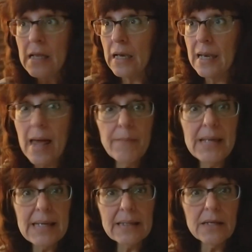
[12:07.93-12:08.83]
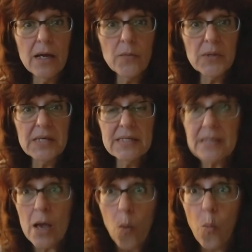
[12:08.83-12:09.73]
Let me get done with this.
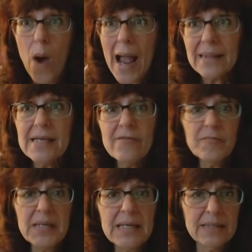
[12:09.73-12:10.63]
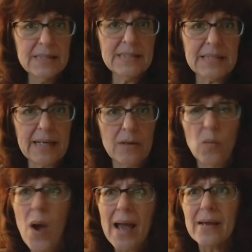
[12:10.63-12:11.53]
Why leave me in this state?
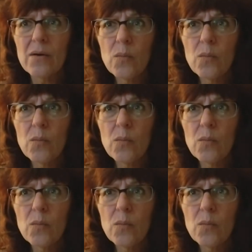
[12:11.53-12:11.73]
Why?